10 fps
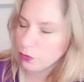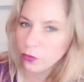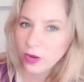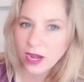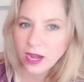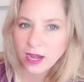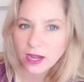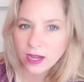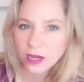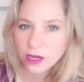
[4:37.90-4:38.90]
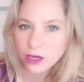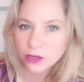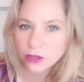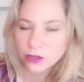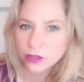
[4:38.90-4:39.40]

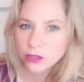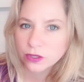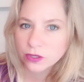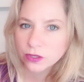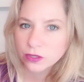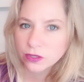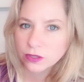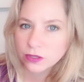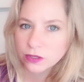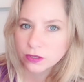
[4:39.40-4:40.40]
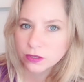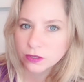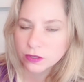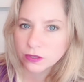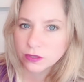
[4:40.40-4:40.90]
(silent)